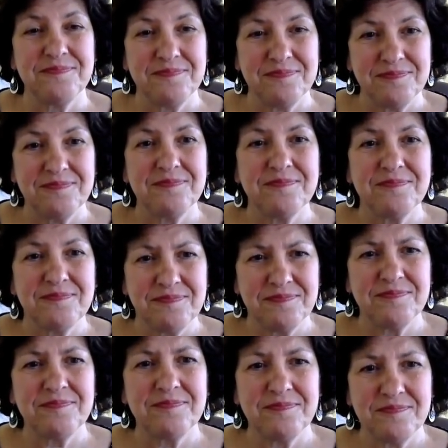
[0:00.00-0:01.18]

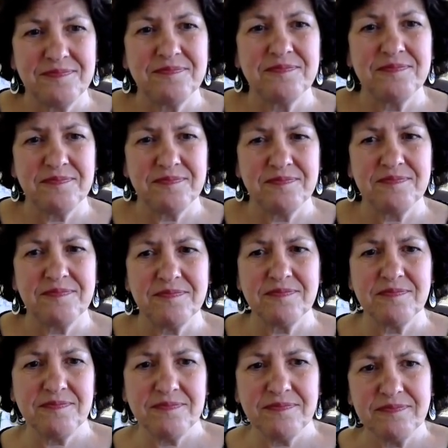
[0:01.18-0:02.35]

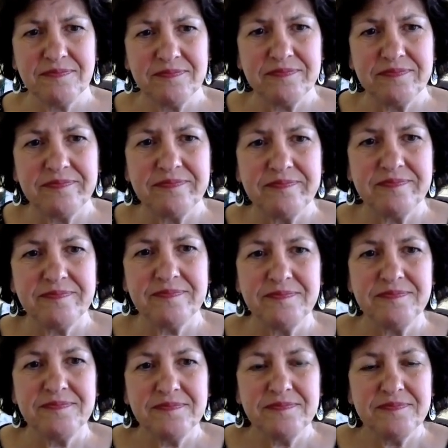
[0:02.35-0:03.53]

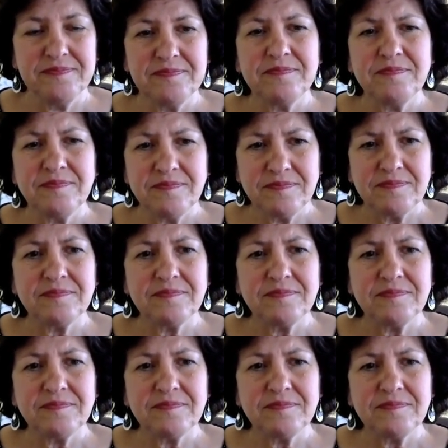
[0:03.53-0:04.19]
(not speaking)